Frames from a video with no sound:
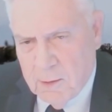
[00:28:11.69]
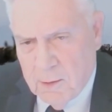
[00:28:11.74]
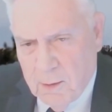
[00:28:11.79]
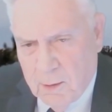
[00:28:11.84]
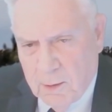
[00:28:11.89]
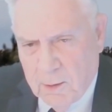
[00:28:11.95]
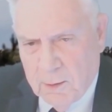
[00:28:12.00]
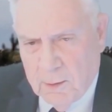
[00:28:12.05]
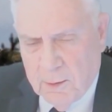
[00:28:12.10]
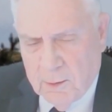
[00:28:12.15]

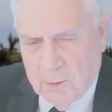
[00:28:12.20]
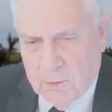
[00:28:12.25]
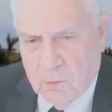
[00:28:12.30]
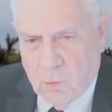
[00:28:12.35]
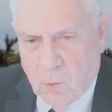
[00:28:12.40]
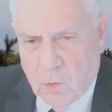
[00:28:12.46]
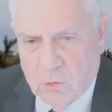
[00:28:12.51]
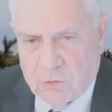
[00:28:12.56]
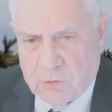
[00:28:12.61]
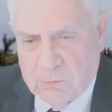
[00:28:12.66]
and of
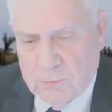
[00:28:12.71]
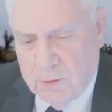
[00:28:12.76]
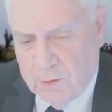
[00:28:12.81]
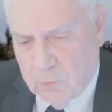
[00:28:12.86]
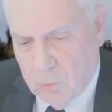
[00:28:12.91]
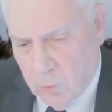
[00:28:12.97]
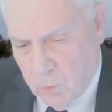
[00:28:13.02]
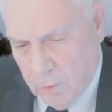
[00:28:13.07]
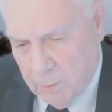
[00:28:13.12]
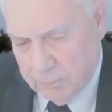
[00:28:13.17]
course, he
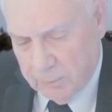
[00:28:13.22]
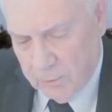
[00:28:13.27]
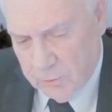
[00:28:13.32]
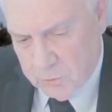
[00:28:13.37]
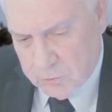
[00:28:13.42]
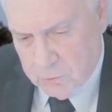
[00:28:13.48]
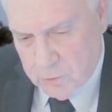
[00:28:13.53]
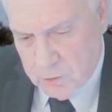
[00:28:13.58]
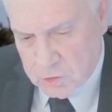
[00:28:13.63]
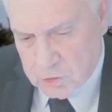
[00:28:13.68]
grew up in a
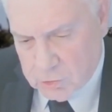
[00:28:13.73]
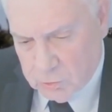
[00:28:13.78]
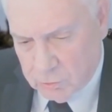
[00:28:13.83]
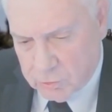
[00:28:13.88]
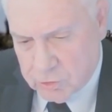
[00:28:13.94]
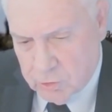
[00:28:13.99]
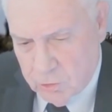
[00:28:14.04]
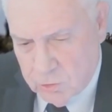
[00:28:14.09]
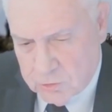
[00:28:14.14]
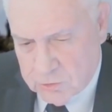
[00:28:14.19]
traditional
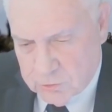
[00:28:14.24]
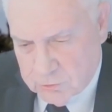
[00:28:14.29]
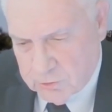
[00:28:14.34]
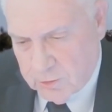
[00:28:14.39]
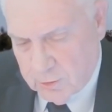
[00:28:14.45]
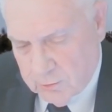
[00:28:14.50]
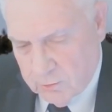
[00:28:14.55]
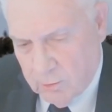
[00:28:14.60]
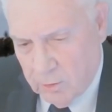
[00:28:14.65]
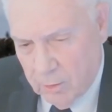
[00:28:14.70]
church that
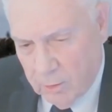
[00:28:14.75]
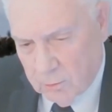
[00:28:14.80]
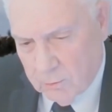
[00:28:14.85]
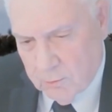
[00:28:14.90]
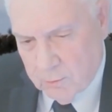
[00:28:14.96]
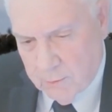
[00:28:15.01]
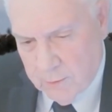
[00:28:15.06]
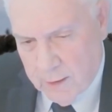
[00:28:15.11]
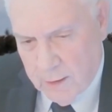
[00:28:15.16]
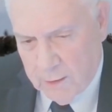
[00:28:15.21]
said they're all
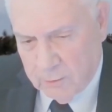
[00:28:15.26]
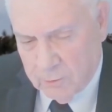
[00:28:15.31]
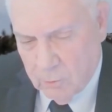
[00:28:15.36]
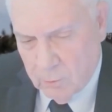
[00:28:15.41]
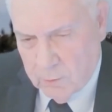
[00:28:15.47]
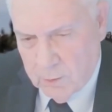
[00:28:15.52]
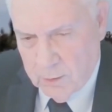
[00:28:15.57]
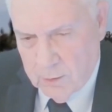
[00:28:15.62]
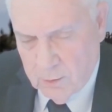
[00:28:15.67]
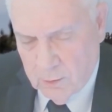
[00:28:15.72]
going to die and
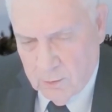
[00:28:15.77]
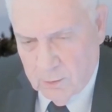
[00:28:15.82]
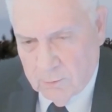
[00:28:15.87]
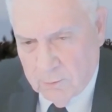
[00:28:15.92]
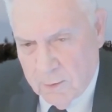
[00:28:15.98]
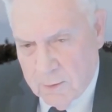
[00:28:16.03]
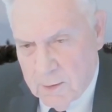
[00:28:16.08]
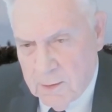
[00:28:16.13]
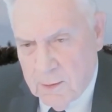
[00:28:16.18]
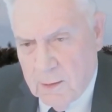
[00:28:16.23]
go to
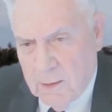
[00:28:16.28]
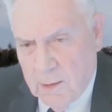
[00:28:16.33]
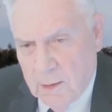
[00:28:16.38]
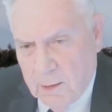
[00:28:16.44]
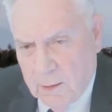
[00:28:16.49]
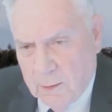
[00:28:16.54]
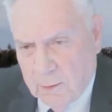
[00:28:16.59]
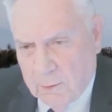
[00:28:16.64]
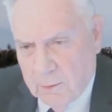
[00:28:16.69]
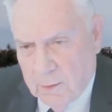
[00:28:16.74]
hell.
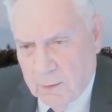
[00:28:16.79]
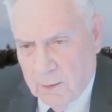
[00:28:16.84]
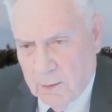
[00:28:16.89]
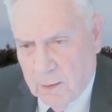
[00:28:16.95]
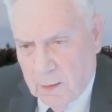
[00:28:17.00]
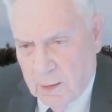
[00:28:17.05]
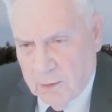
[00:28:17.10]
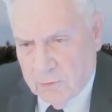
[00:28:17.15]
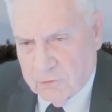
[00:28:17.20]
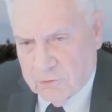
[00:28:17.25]
And uh,
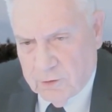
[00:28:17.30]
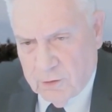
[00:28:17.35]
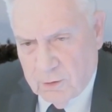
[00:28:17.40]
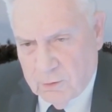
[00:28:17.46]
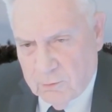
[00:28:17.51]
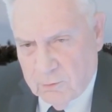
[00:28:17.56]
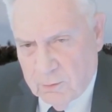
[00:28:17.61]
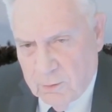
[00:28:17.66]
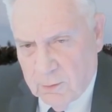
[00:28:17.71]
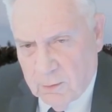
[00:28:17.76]
I
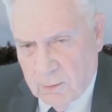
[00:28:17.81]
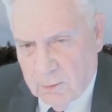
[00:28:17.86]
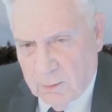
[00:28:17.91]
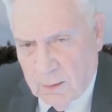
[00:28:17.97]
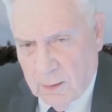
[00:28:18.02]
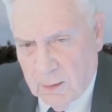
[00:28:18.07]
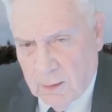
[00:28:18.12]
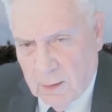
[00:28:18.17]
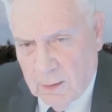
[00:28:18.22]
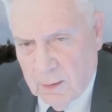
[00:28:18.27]
said,
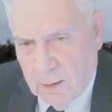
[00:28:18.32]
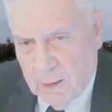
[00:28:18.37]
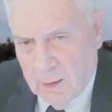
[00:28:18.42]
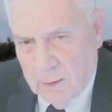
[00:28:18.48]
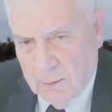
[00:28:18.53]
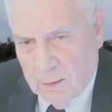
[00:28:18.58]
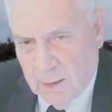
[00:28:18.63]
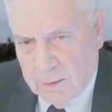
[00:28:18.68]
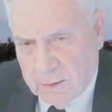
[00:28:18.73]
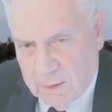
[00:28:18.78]

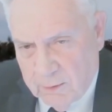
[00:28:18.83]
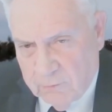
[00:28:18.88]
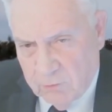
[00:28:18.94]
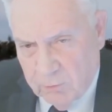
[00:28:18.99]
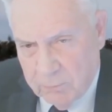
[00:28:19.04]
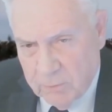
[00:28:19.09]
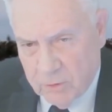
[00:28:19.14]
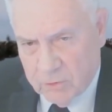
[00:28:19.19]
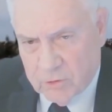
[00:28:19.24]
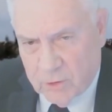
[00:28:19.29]
I, I gave
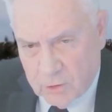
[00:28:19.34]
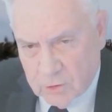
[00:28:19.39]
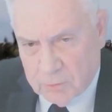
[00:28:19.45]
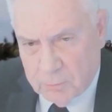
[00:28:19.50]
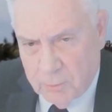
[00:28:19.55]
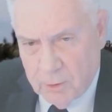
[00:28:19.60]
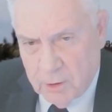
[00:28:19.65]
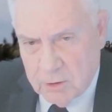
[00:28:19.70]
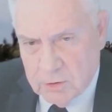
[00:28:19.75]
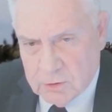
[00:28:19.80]
him this
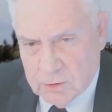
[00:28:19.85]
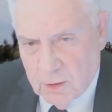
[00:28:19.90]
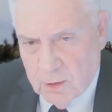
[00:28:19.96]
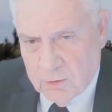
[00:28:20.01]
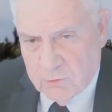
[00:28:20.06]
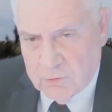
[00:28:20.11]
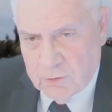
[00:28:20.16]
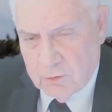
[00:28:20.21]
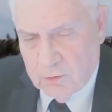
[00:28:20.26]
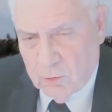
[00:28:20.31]
explanation.
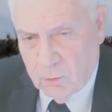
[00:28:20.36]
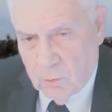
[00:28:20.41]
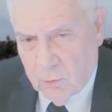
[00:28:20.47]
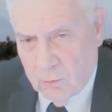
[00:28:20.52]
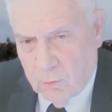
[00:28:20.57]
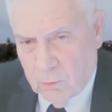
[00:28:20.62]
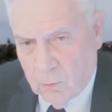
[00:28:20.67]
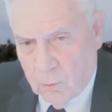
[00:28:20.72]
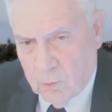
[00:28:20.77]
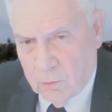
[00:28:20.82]
I said, you know,
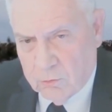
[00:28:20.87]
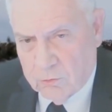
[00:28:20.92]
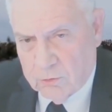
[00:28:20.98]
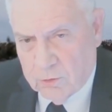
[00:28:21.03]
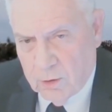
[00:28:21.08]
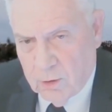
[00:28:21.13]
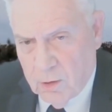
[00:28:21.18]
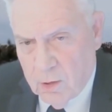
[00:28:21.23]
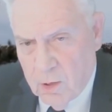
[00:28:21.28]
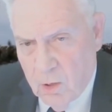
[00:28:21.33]
the Lord
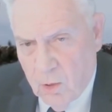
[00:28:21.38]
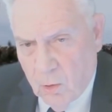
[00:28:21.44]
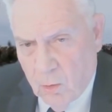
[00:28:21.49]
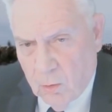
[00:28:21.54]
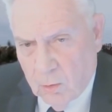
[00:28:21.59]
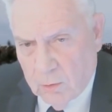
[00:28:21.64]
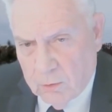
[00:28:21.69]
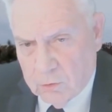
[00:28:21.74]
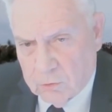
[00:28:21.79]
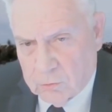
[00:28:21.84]
said
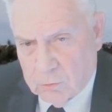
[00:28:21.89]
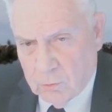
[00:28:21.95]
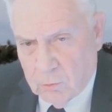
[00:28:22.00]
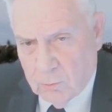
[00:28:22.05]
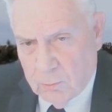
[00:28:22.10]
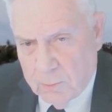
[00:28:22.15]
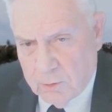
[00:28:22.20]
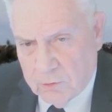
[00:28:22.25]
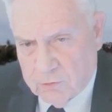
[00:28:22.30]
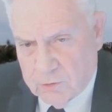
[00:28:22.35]
all Israel
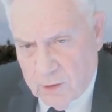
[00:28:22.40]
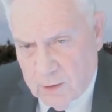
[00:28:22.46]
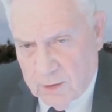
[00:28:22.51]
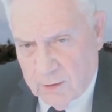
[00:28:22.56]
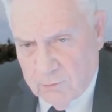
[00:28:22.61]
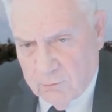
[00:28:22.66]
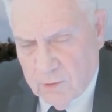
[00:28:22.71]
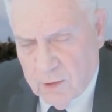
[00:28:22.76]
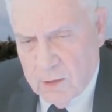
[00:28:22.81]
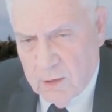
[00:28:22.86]
will be
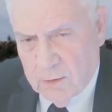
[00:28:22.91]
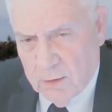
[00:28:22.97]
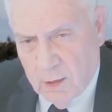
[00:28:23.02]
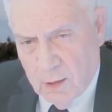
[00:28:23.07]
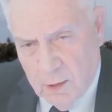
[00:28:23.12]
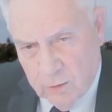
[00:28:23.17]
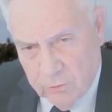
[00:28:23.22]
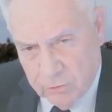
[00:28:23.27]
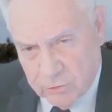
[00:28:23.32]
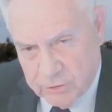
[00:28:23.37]
saved.
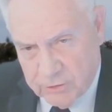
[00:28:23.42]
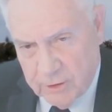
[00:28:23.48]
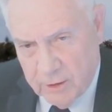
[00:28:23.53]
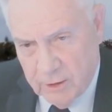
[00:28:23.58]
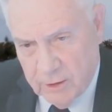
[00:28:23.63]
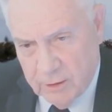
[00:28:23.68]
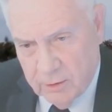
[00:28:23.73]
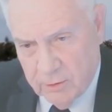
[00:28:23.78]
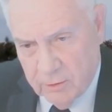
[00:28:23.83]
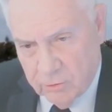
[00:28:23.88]
Now, I
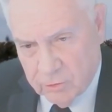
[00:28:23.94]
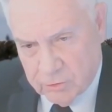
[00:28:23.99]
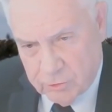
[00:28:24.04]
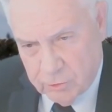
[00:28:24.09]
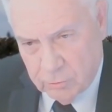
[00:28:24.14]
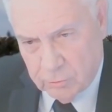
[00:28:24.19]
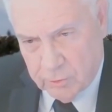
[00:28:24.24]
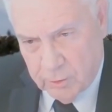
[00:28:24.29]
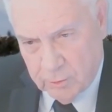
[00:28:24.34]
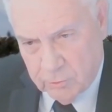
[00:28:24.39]
understand there's
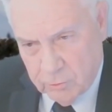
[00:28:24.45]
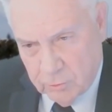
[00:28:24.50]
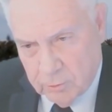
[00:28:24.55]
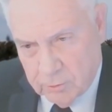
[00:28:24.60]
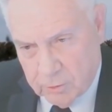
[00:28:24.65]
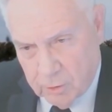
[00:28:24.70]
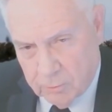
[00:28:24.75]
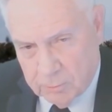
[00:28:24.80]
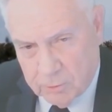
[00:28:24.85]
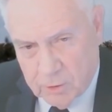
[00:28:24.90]
two, two
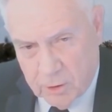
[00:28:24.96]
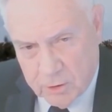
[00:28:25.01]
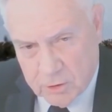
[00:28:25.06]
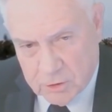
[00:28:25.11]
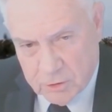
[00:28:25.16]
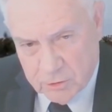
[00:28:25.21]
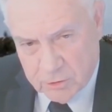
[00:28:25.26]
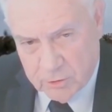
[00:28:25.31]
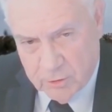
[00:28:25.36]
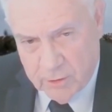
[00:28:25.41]

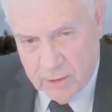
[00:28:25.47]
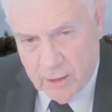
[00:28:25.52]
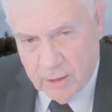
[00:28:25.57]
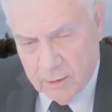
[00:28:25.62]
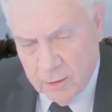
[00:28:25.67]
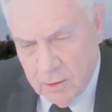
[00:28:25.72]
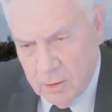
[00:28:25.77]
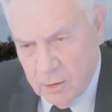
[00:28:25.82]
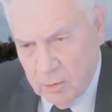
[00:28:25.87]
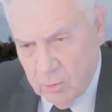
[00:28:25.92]
interpretations to that.
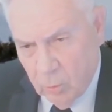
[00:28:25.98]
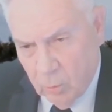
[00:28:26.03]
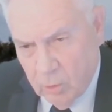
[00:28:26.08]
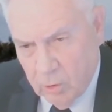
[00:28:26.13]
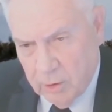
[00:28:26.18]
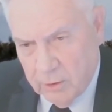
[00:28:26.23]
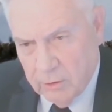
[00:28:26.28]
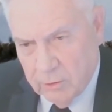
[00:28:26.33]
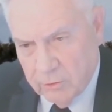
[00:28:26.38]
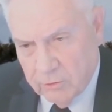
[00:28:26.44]

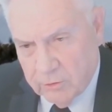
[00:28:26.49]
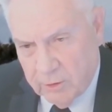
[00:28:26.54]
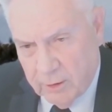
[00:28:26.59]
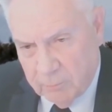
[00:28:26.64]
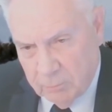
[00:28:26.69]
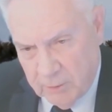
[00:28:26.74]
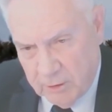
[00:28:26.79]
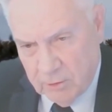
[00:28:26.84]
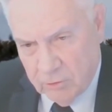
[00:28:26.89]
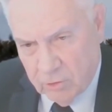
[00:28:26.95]
One is
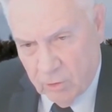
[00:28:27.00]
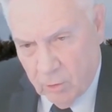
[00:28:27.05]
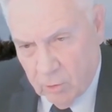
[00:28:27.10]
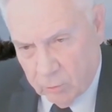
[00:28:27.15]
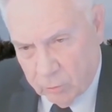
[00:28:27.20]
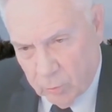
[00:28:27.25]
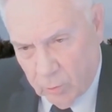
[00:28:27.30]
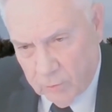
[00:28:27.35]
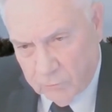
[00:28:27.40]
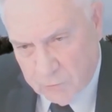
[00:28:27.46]
that means
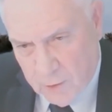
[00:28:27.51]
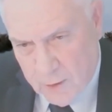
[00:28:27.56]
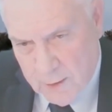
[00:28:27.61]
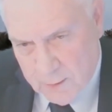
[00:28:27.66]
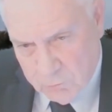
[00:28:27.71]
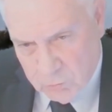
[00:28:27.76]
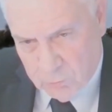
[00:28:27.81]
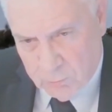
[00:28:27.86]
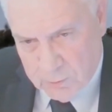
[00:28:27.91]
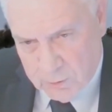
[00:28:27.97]
all 12
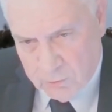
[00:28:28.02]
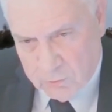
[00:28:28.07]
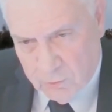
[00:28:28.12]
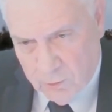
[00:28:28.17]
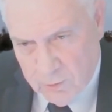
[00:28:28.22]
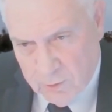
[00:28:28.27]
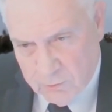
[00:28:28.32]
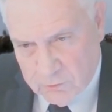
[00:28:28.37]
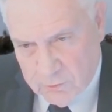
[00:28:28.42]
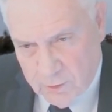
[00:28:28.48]
tribes will be
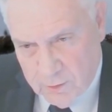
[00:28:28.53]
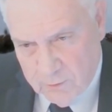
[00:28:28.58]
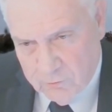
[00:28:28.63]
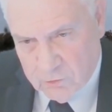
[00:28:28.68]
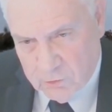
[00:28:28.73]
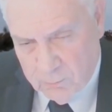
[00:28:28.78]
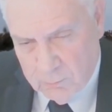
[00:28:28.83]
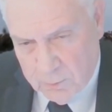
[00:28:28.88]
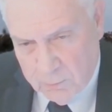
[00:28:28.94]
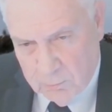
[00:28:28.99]
saved.
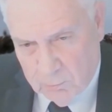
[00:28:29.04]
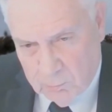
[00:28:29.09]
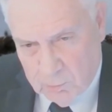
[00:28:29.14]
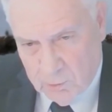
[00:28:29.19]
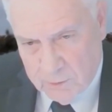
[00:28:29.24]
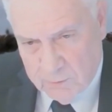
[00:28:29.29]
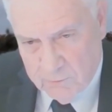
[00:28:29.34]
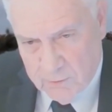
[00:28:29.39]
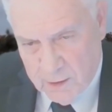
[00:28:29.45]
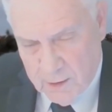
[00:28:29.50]
Some people
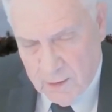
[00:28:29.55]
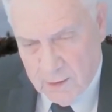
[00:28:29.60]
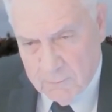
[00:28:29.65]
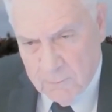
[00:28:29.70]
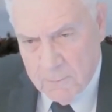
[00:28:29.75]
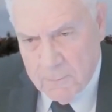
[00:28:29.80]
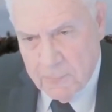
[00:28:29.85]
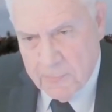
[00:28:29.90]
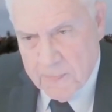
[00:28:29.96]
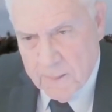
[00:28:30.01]
believe that.
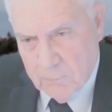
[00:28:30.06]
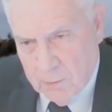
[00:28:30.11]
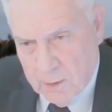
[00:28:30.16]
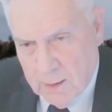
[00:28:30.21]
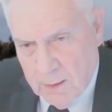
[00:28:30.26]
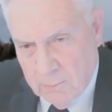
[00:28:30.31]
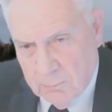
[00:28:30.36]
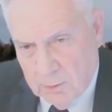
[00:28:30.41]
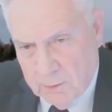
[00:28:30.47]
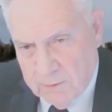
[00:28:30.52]
But
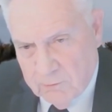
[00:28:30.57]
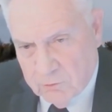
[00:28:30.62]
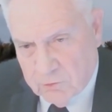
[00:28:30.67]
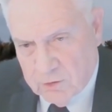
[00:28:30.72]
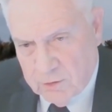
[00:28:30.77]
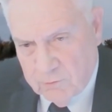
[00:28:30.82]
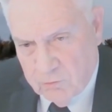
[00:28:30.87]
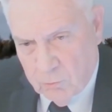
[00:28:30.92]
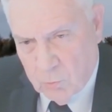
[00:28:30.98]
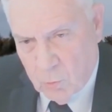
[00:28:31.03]
I believe
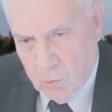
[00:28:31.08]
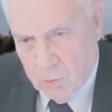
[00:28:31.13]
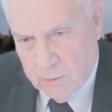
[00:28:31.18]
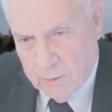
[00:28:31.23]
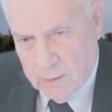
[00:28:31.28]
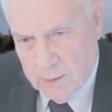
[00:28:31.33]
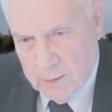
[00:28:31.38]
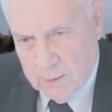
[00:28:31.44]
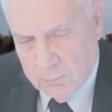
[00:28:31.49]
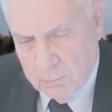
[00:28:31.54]
it's even more
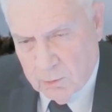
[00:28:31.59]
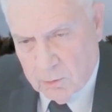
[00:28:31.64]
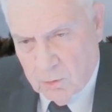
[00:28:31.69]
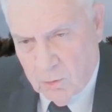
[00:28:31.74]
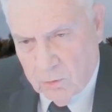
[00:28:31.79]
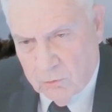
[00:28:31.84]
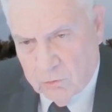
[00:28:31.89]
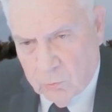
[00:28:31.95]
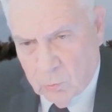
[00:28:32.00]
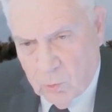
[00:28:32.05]
than that
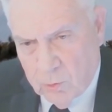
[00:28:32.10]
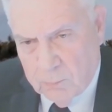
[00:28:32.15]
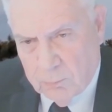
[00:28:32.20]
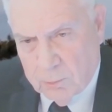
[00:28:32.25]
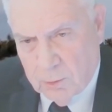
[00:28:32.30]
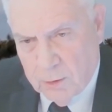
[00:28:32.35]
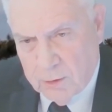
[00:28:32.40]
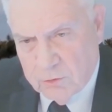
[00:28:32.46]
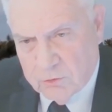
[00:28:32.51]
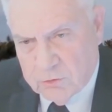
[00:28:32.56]
because in one
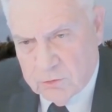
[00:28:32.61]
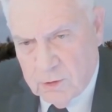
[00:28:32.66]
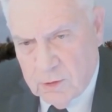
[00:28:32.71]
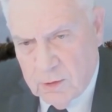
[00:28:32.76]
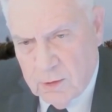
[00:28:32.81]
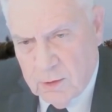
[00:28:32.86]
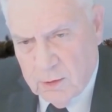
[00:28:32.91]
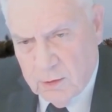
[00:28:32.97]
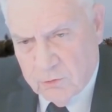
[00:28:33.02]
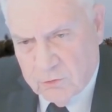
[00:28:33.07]
place
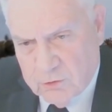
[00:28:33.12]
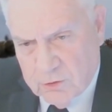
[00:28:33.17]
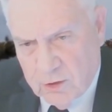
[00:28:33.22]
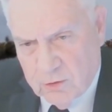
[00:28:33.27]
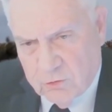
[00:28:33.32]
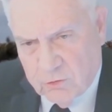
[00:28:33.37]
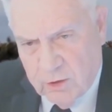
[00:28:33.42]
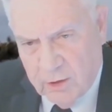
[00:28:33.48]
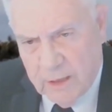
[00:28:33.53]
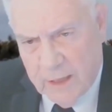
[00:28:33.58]
it
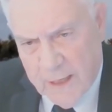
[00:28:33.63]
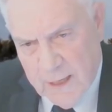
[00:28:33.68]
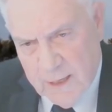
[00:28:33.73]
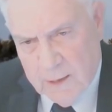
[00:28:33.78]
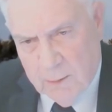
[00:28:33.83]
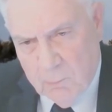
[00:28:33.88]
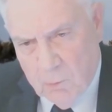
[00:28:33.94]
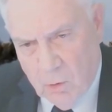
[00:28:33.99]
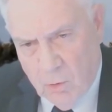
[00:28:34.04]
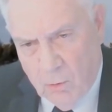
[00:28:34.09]
says, In
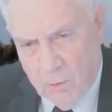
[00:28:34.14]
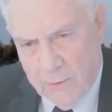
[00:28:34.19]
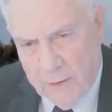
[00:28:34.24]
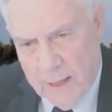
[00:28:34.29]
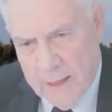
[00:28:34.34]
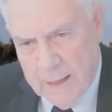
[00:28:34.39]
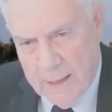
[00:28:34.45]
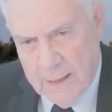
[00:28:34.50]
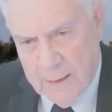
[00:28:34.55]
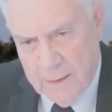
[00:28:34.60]
Adam all
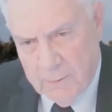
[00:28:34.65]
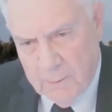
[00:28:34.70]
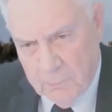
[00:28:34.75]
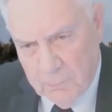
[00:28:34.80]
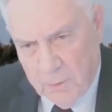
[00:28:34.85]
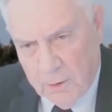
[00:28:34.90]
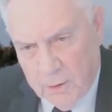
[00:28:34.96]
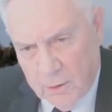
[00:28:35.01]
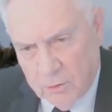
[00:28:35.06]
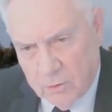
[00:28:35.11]
died,
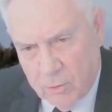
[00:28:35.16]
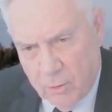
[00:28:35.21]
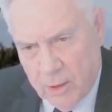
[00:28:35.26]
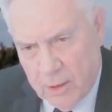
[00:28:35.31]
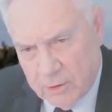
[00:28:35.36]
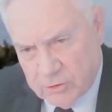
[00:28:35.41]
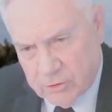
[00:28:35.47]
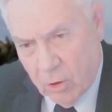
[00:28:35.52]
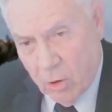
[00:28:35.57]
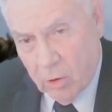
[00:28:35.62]
but in
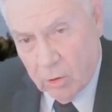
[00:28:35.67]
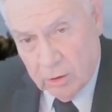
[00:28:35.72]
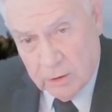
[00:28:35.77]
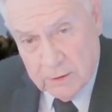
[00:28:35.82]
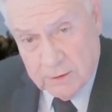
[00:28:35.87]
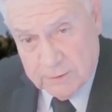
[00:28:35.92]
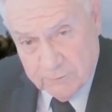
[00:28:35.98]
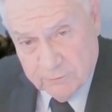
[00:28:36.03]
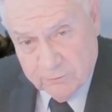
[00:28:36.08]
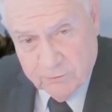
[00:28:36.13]
Christ all
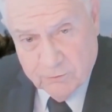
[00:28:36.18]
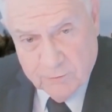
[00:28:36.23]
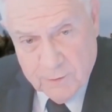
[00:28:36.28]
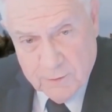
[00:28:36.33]
live.